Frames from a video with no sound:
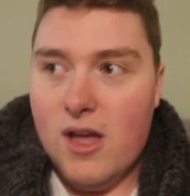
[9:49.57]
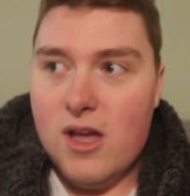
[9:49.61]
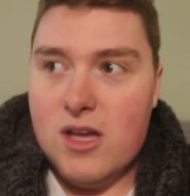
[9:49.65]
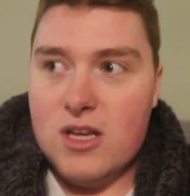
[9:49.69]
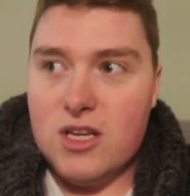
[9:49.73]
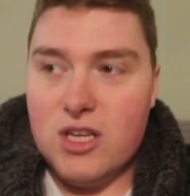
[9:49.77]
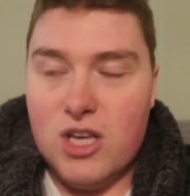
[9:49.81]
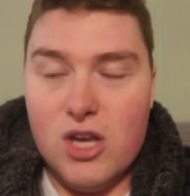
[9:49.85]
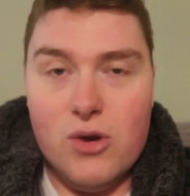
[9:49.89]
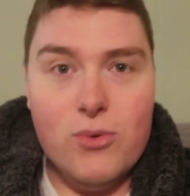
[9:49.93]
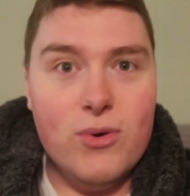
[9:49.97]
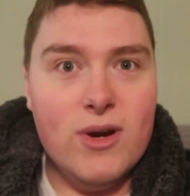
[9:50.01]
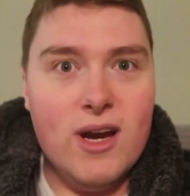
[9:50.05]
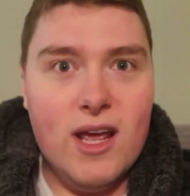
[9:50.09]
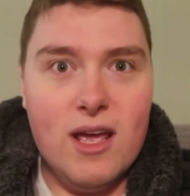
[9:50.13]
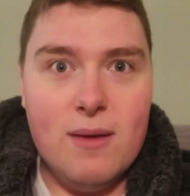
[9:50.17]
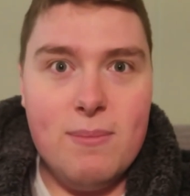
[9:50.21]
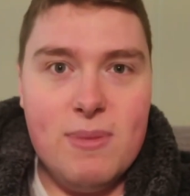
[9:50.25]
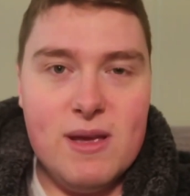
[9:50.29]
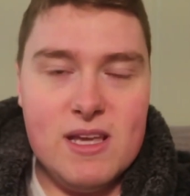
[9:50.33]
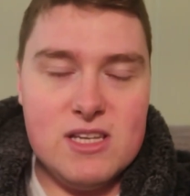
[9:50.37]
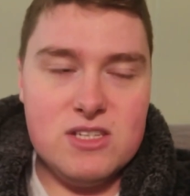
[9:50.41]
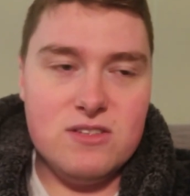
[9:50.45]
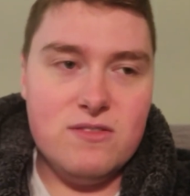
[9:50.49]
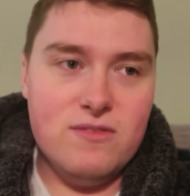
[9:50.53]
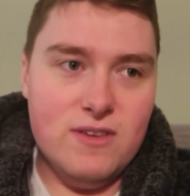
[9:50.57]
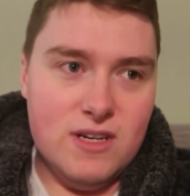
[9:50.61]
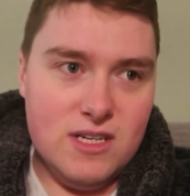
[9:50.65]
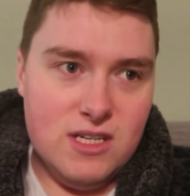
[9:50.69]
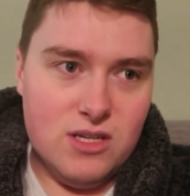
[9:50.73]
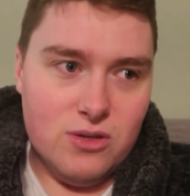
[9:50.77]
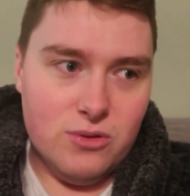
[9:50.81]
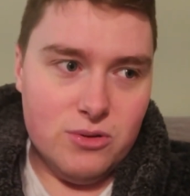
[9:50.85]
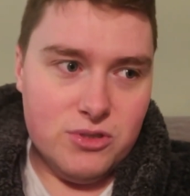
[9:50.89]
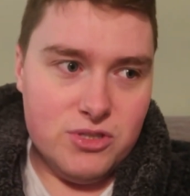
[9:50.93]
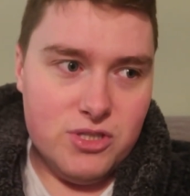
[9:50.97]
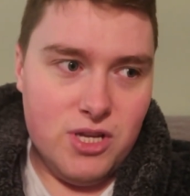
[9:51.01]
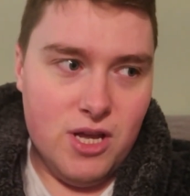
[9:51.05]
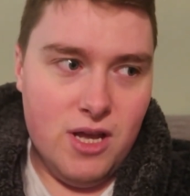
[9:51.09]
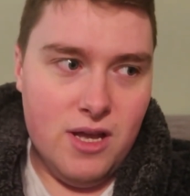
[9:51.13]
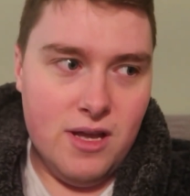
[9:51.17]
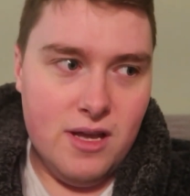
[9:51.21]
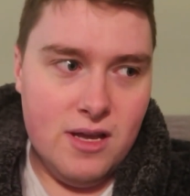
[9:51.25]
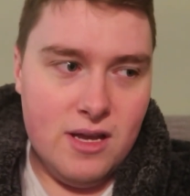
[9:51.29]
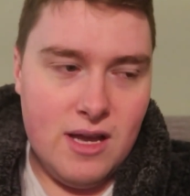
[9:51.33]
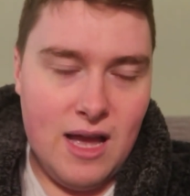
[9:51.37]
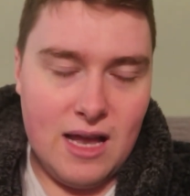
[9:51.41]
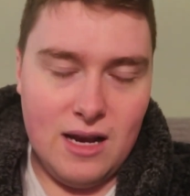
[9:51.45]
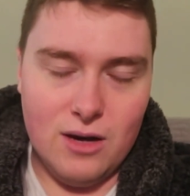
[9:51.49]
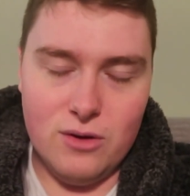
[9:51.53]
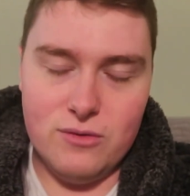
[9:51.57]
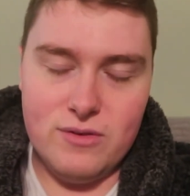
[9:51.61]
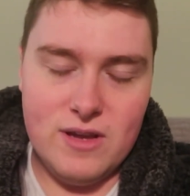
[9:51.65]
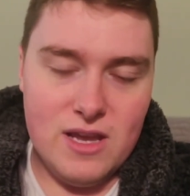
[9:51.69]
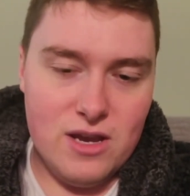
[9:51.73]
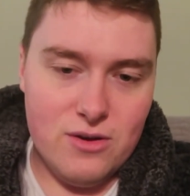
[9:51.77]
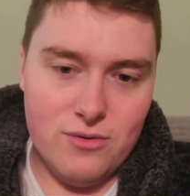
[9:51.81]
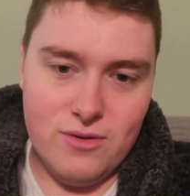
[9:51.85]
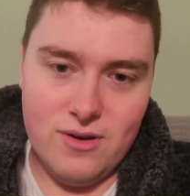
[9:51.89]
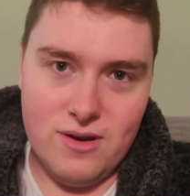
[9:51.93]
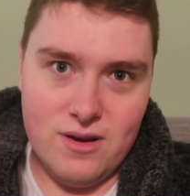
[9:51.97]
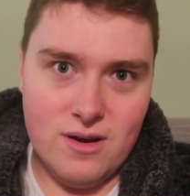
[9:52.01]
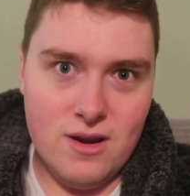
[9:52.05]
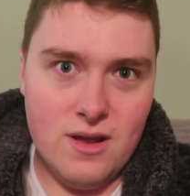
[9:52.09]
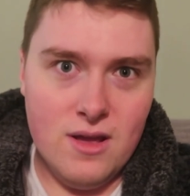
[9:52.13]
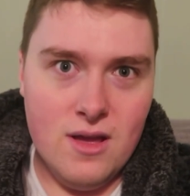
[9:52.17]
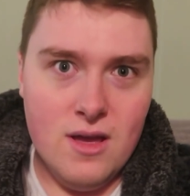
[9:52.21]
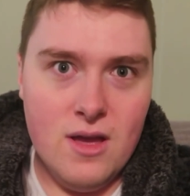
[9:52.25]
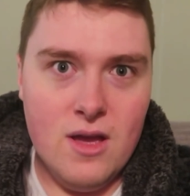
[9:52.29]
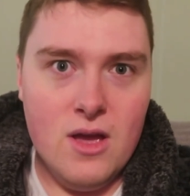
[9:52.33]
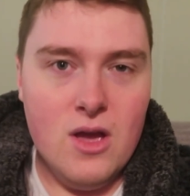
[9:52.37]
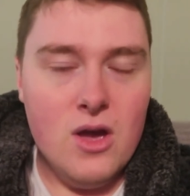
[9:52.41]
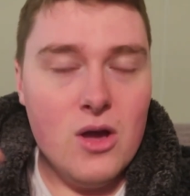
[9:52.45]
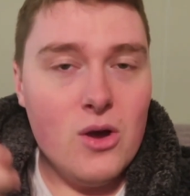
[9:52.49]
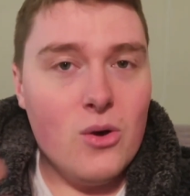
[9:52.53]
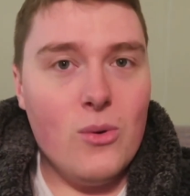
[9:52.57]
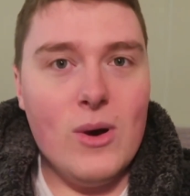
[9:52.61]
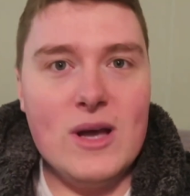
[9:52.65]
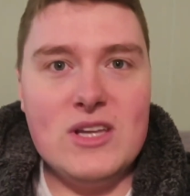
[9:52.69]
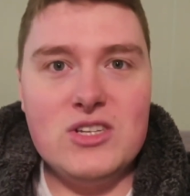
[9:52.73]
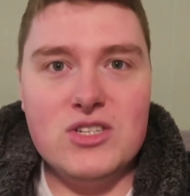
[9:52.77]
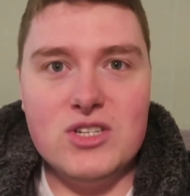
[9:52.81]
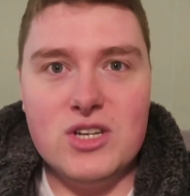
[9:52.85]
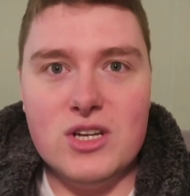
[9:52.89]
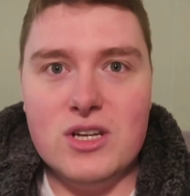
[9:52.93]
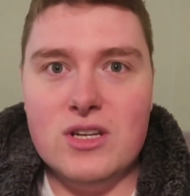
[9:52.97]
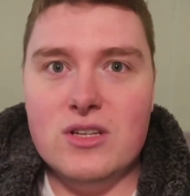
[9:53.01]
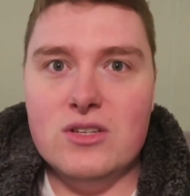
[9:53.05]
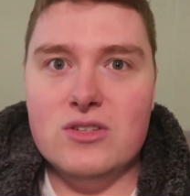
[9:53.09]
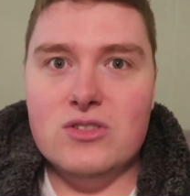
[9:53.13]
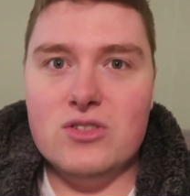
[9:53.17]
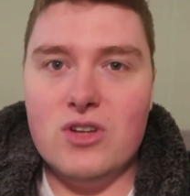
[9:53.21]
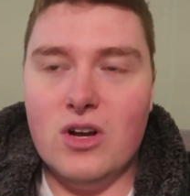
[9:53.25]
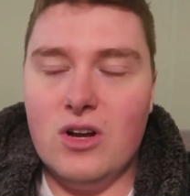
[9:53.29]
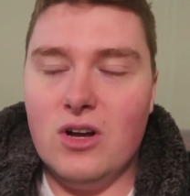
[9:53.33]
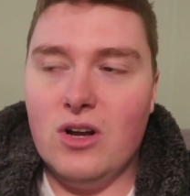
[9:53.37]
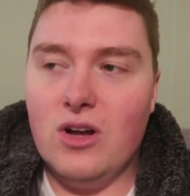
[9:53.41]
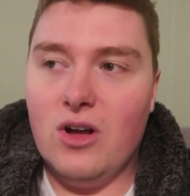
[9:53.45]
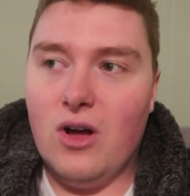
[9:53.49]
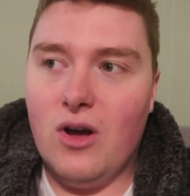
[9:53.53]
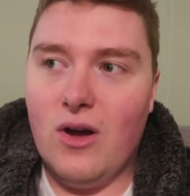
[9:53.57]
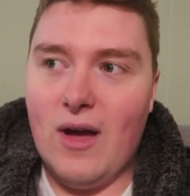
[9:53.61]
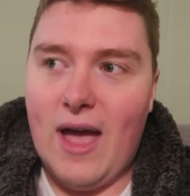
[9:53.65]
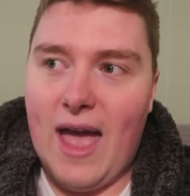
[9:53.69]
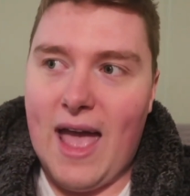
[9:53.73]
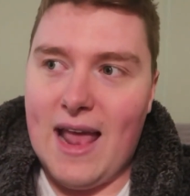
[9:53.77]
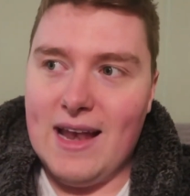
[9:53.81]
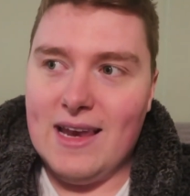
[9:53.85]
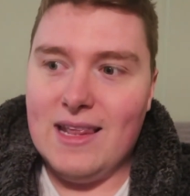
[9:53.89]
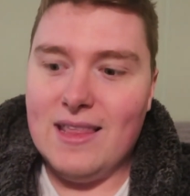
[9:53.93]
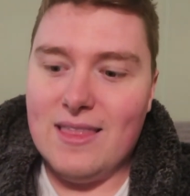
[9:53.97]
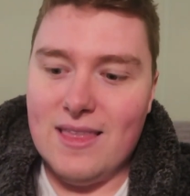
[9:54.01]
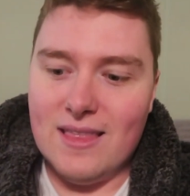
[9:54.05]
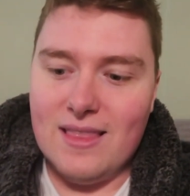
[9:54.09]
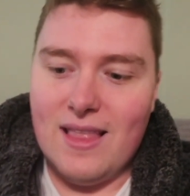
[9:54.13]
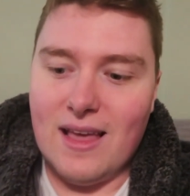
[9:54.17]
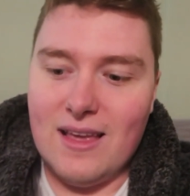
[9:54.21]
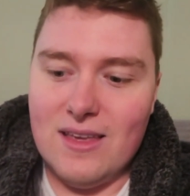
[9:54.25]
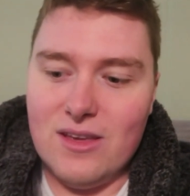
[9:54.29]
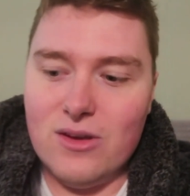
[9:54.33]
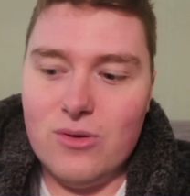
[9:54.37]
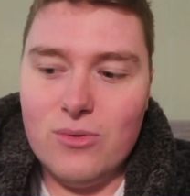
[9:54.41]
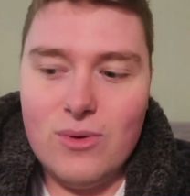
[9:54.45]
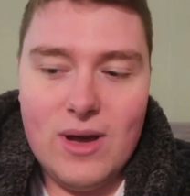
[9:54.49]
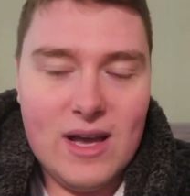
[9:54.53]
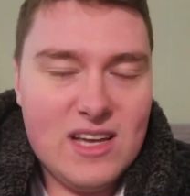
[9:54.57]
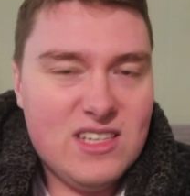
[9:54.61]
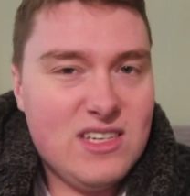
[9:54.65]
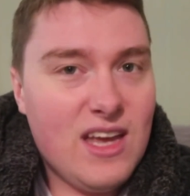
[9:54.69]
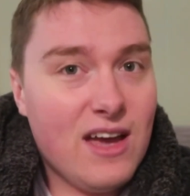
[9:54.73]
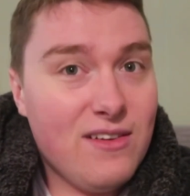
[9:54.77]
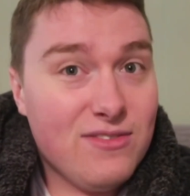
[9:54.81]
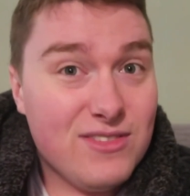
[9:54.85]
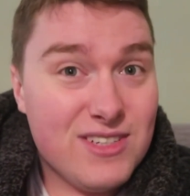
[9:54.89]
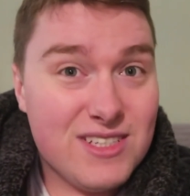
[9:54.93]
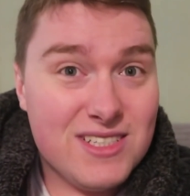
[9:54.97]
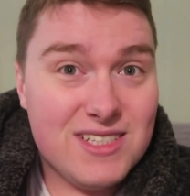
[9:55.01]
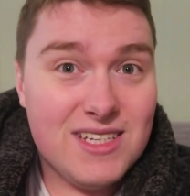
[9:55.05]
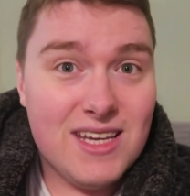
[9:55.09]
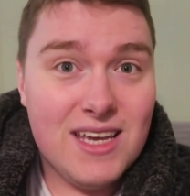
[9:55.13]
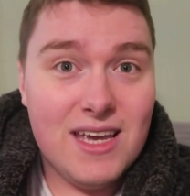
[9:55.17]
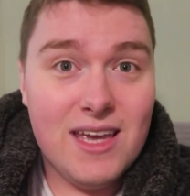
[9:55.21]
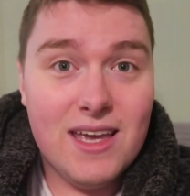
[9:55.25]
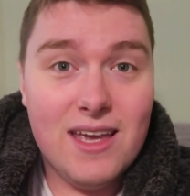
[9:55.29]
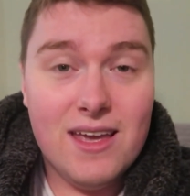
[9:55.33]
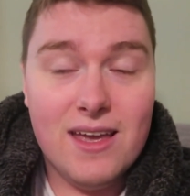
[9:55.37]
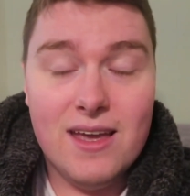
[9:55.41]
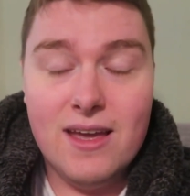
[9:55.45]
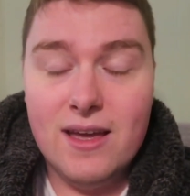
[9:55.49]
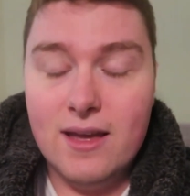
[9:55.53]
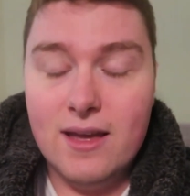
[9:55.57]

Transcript: Q&A based videos. I love hearing questions or anything that you guys have to say.